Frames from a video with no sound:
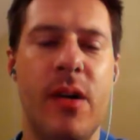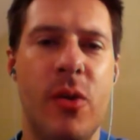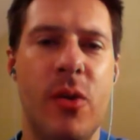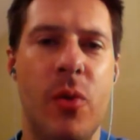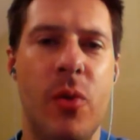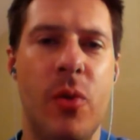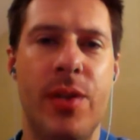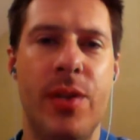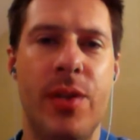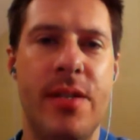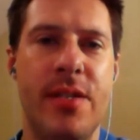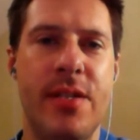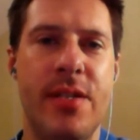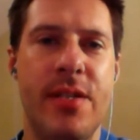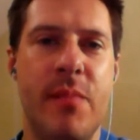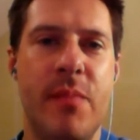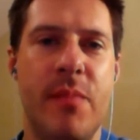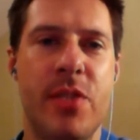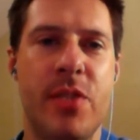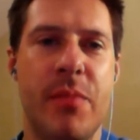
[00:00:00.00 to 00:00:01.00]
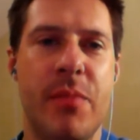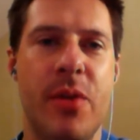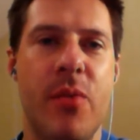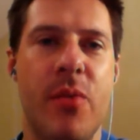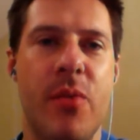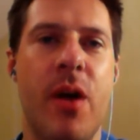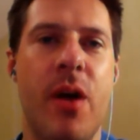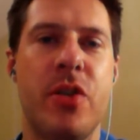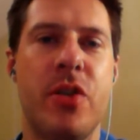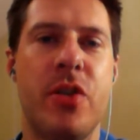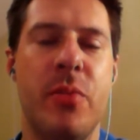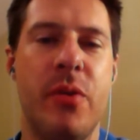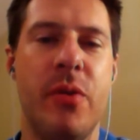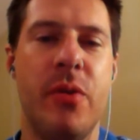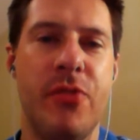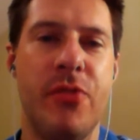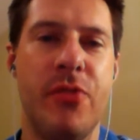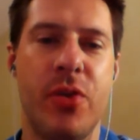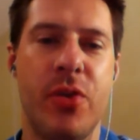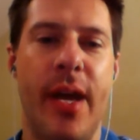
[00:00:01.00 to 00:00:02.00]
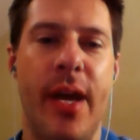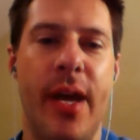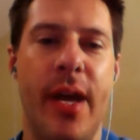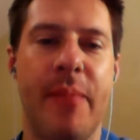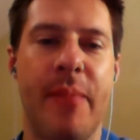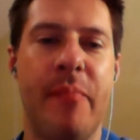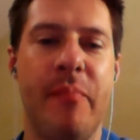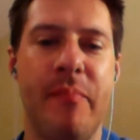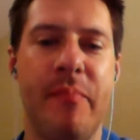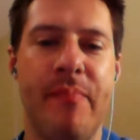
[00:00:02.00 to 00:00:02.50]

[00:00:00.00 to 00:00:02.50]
Well, it does seem some of their roster moves are like